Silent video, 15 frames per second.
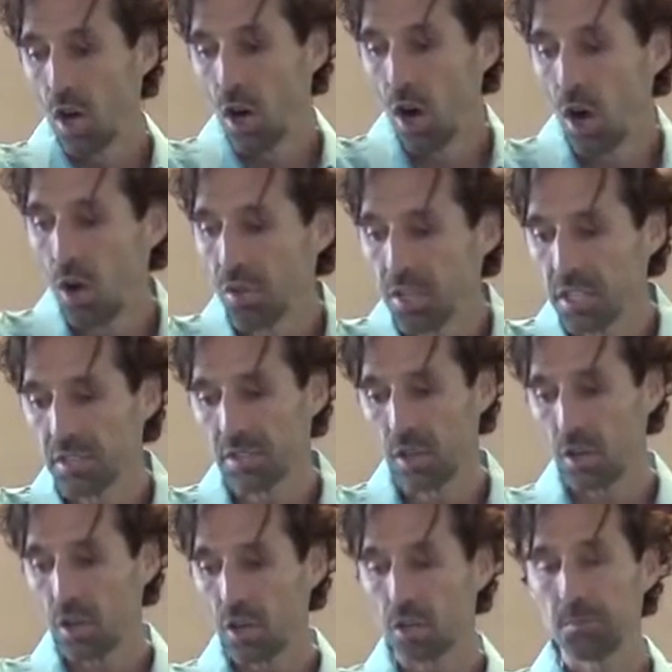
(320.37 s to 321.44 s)
All these
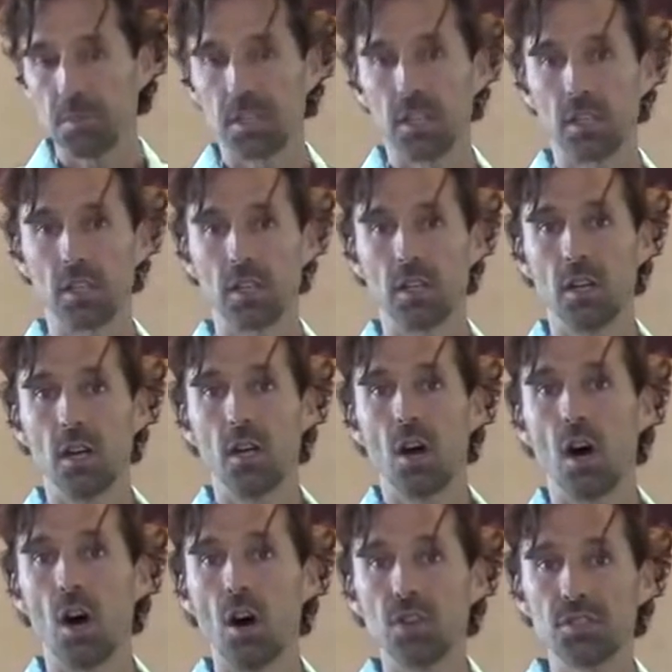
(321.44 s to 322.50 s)
herbs here
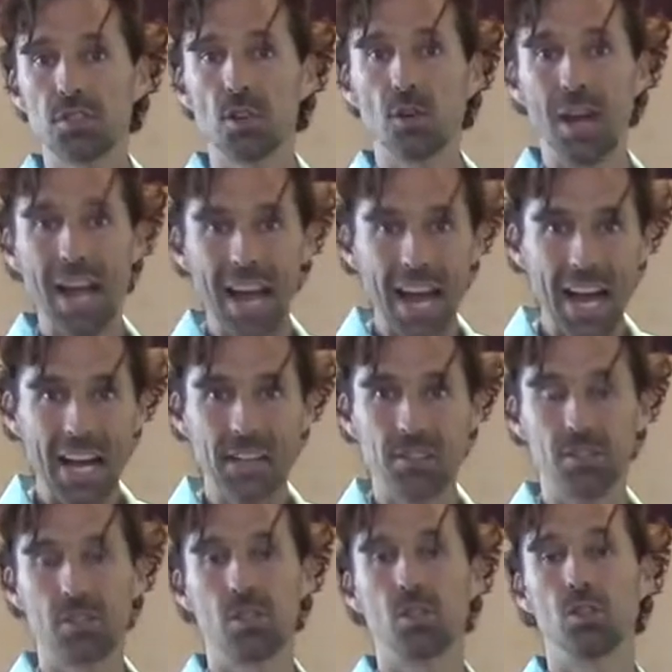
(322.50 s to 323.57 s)
also
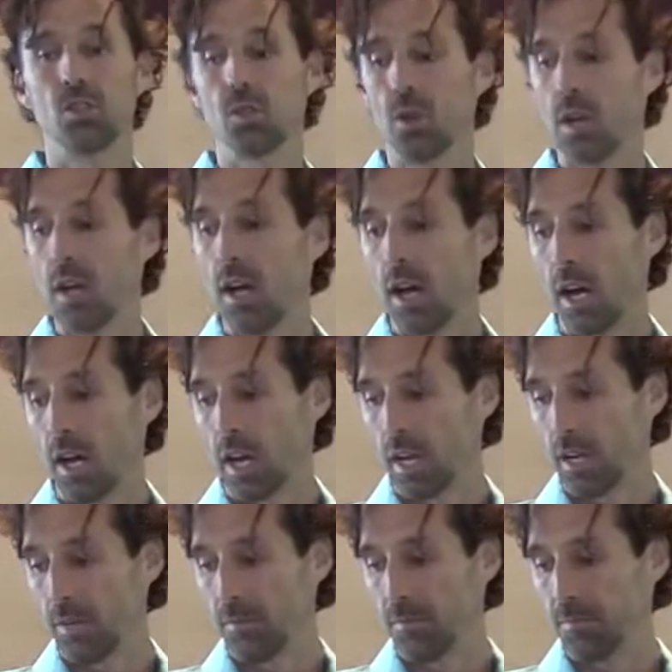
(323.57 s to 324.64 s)
add to
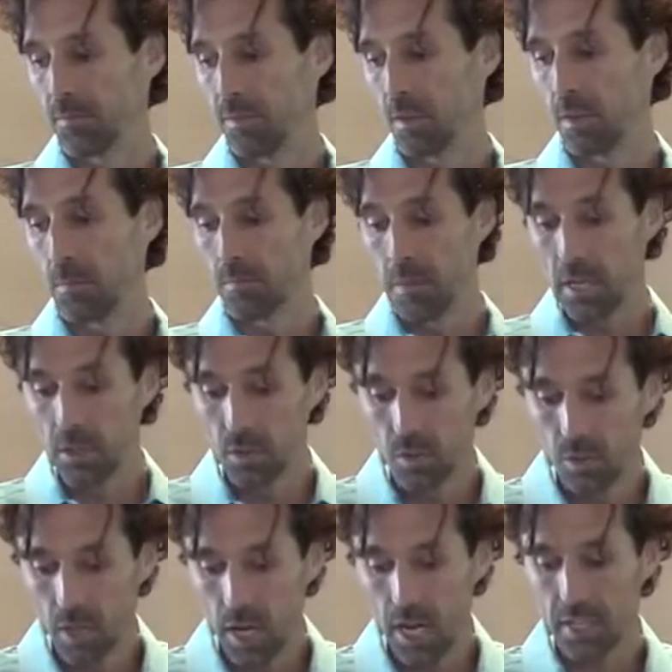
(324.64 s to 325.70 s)
the
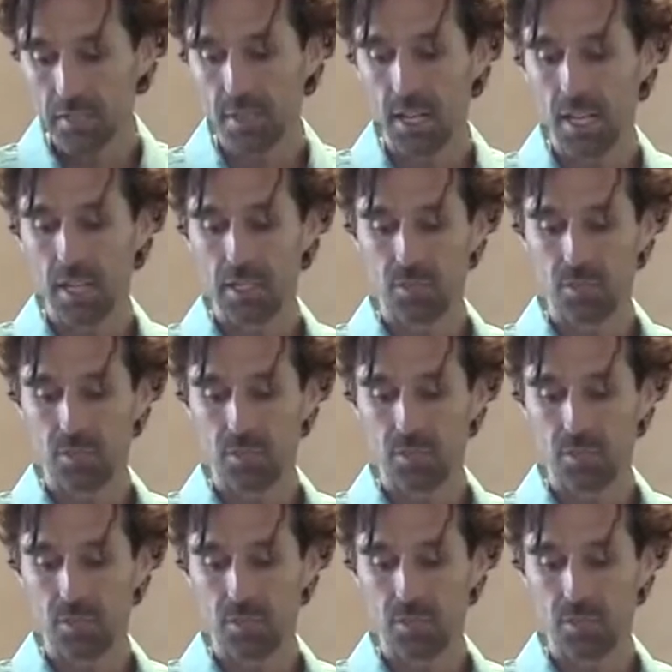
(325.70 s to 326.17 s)
mineral content,